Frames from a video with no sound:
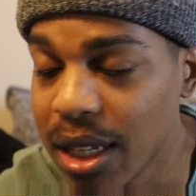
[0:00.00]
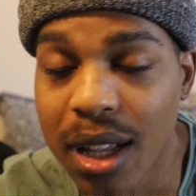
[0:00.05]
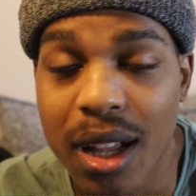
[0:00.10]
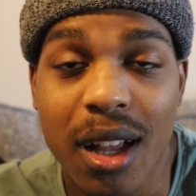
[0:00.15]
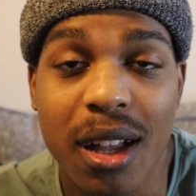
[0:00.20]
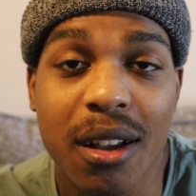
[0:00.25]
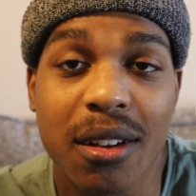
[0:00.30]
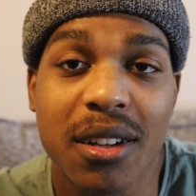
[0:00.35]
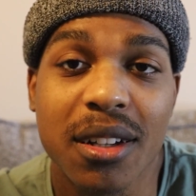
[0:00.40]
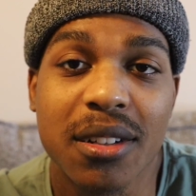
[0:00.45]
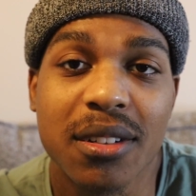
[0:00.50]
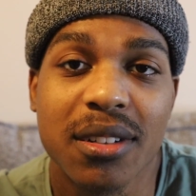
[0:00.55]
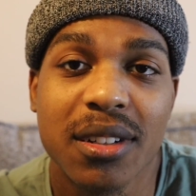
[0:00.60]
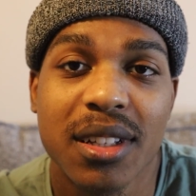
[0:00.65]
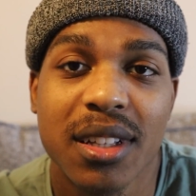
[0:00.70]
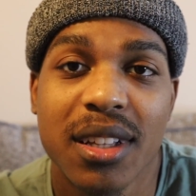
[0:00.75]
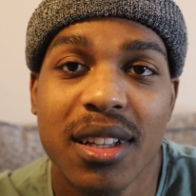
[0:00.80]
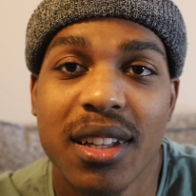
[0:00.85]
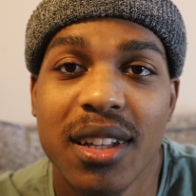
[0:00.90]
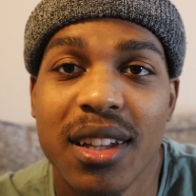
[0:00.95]
I don't know.
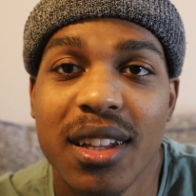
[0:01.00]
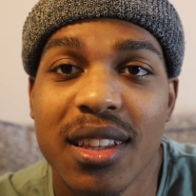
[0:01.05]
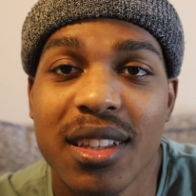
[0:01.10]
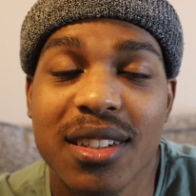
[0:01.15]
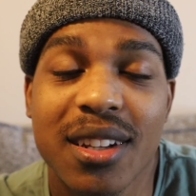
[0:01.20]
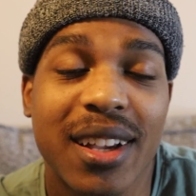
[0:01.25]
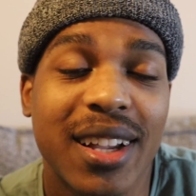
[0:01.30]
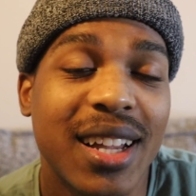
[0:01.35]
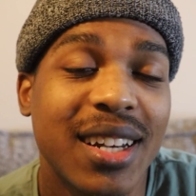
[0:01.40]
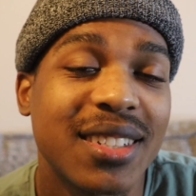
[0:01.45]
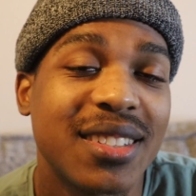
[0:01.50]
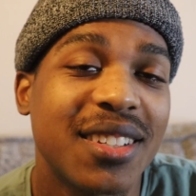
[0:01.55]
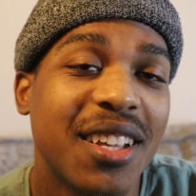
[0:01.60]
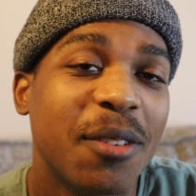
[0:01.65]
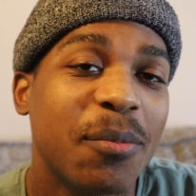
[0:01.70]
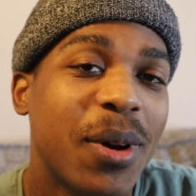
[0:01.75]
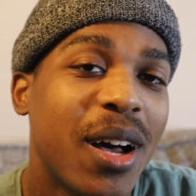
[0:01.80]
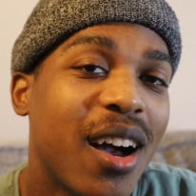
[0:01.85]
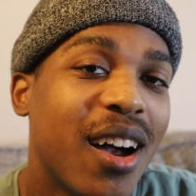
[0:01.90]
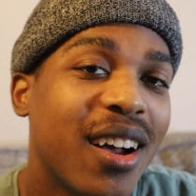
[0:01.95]
So I gotta say,
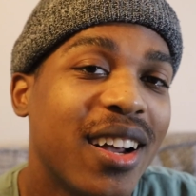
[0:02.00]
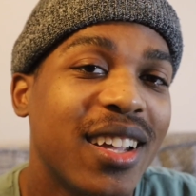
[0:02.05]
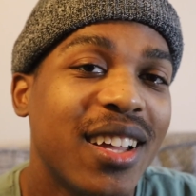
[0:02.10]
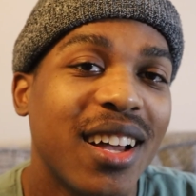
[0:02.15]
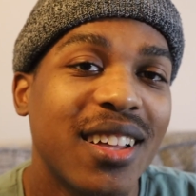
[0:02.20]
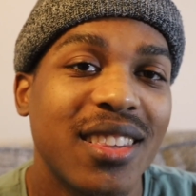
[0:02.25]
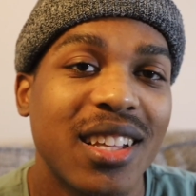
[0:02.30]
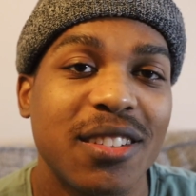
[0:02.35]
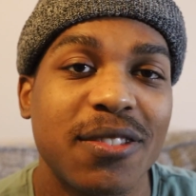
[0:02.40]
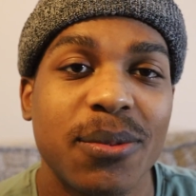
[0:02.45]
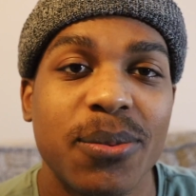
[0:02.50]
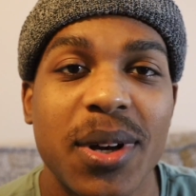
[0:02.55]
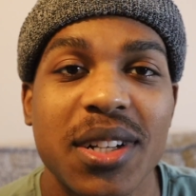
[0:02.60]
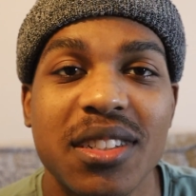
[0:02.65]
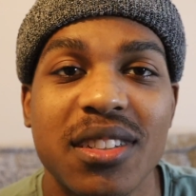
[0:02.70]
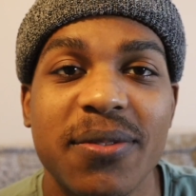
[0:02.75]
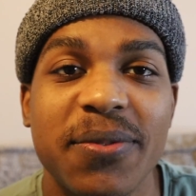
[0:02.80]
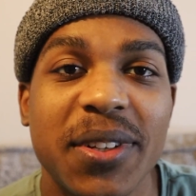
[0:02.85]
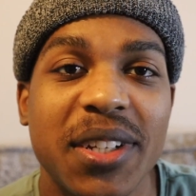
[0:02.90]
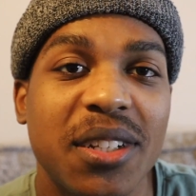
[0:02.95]
but all right, y'all, thanks for
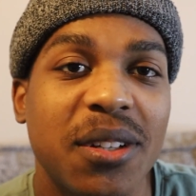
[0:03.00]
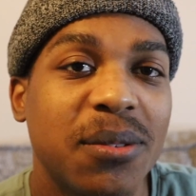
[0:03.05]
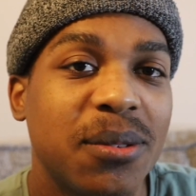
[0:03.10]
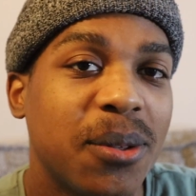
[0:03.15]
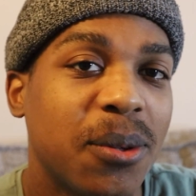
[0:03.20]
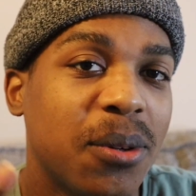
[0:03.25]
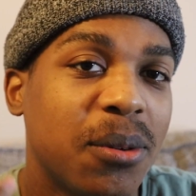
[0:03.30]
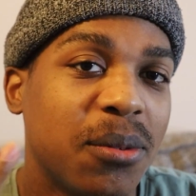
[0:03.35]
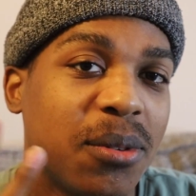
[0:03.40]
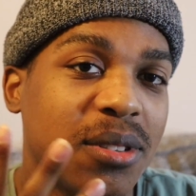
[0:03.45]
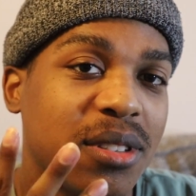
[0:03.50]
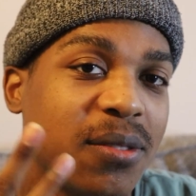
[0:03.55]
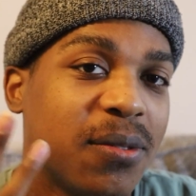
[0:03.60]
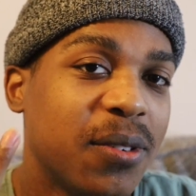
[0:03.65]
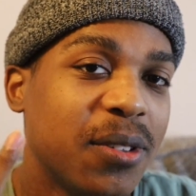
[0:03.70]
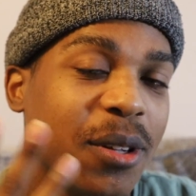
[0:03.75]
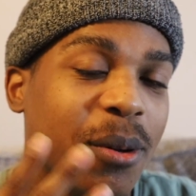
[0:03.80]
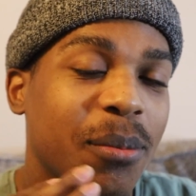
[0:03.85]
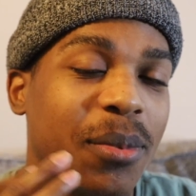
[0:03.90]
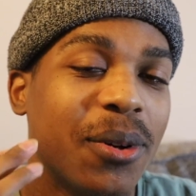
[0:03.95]
watching the video. Throw them teasers
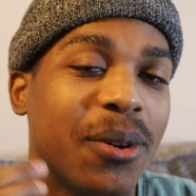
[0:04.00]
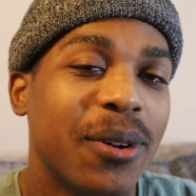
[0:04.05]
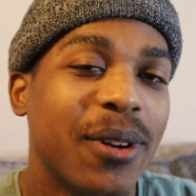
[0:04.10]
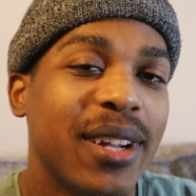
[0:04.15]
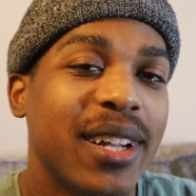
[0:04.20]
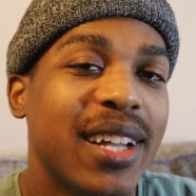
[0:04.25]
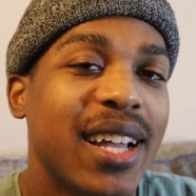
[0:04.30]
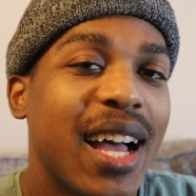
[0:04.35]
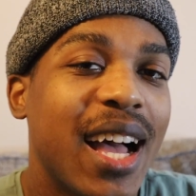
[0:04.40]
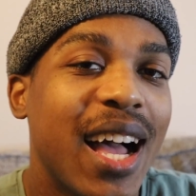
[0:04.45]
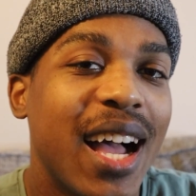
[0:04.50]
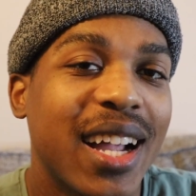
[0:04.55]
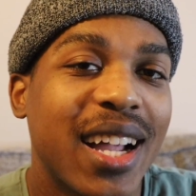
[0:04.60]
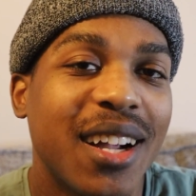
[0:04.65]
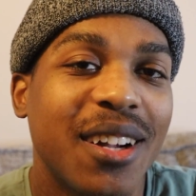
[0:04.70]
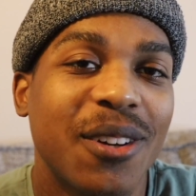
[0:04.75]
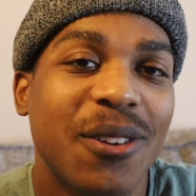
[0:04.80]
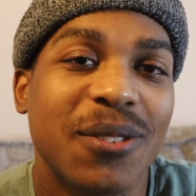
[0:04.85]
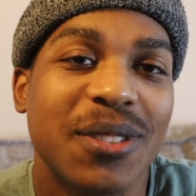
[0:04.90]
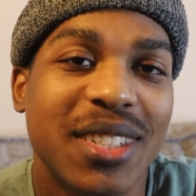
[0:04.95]
for your boy. I
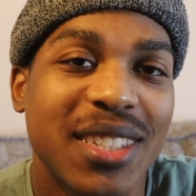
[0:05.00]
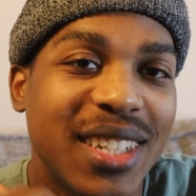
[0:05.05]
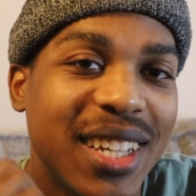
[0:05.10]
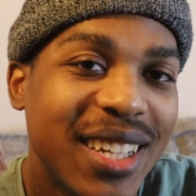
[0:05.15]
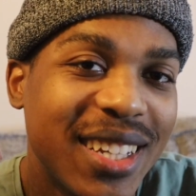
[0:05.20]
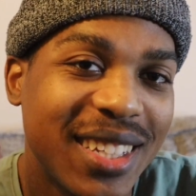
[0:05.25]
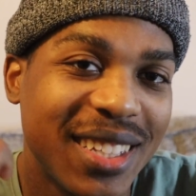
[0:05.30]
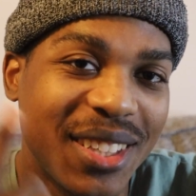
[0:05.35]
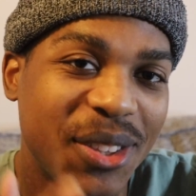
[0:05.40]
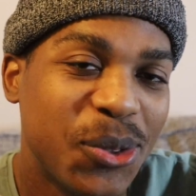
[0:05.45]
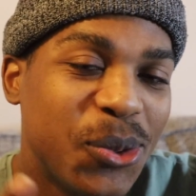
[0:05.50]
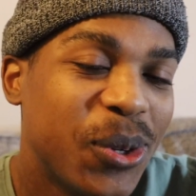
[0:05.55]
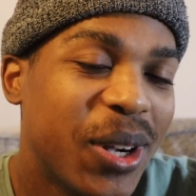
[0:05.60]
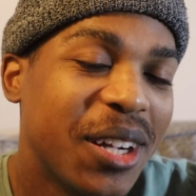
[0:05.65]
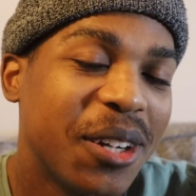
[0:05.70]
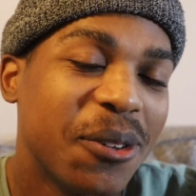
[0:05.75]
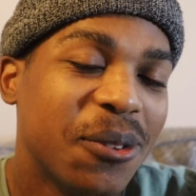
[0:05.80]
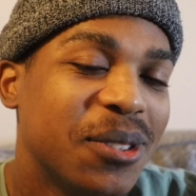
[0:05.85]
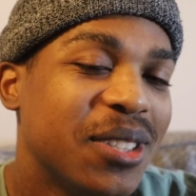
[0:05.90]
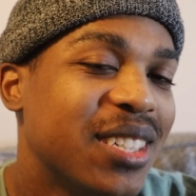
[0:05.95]
gotta go today. You gotta
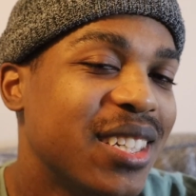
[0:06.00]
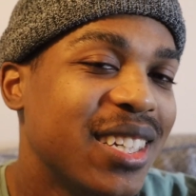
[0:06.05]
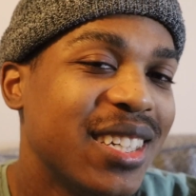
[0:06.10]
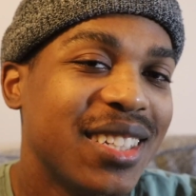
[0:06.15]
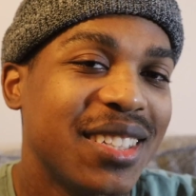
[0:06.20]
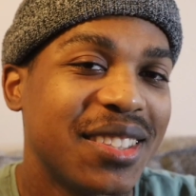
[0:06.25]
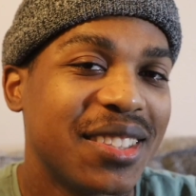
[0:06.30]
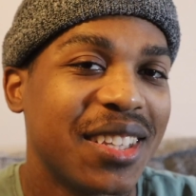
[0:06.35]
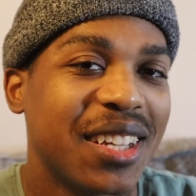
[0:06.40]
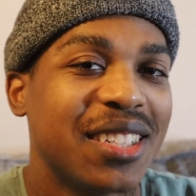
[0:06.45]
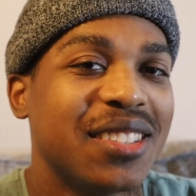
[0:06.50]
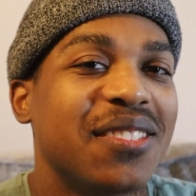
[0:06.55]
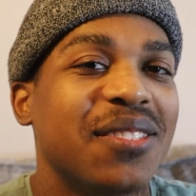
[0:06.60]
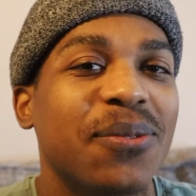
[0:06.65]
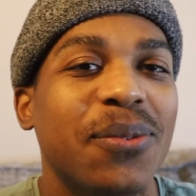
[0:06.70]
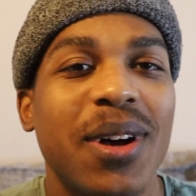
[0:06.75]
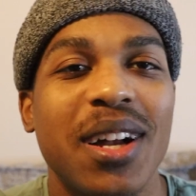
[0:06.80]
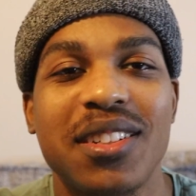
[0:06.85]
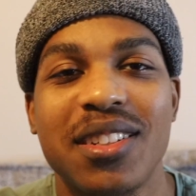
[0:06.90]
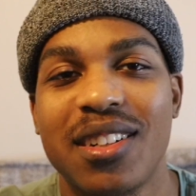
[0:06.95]
go today. Thanks
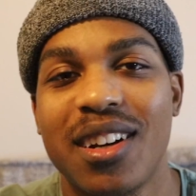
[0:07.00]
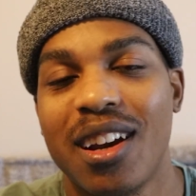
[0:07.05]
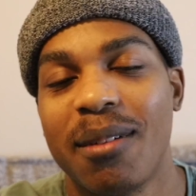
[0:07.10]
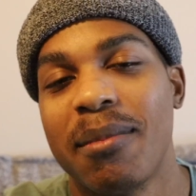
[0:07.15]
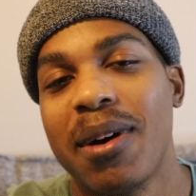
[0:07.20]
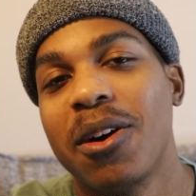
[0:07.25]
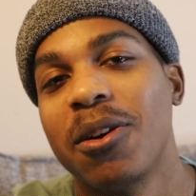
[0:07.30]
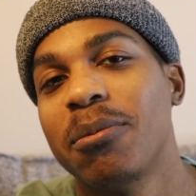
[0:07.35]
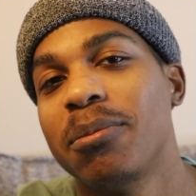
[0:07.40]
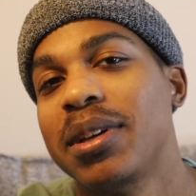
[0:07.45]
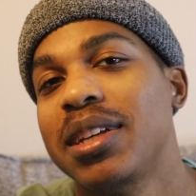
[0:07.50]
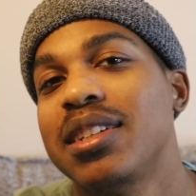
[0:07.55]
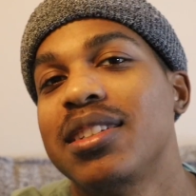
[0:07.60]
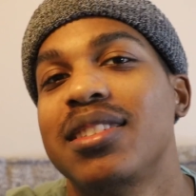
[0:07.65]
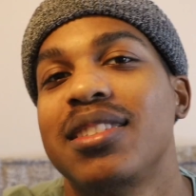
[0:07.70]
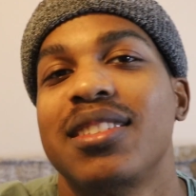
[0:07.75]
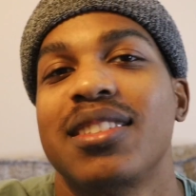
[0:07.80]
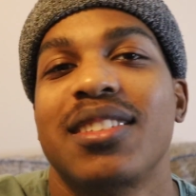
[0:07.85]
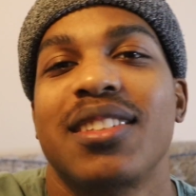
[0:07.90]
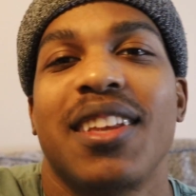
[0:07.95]
for watching. I'm out.
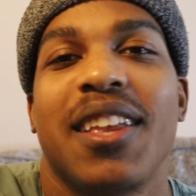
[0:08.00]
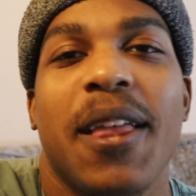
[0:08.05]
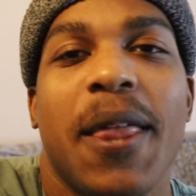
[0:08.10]
Peace.